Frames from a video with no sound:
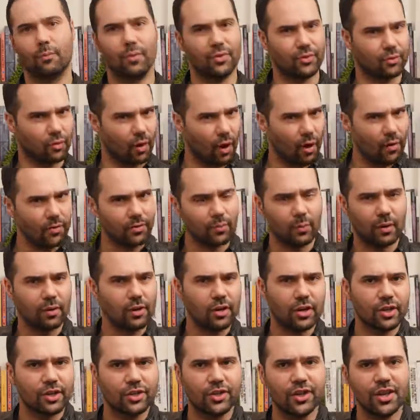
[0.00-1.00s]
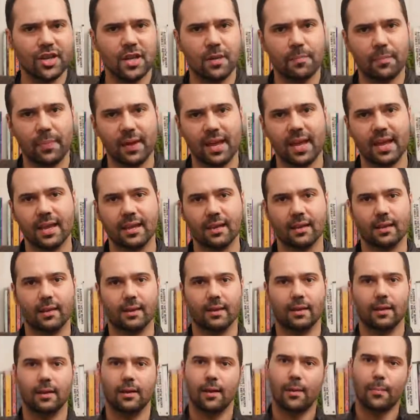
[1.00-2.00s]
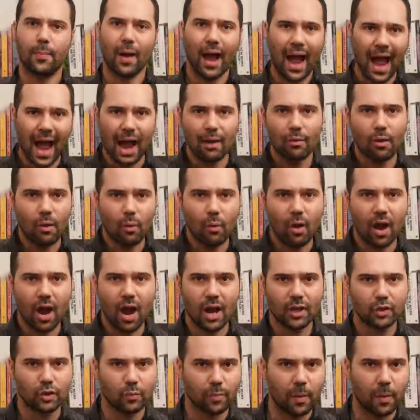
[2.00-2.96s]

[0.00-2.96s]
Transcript: with growth, well, look at GDP. Per hour worked or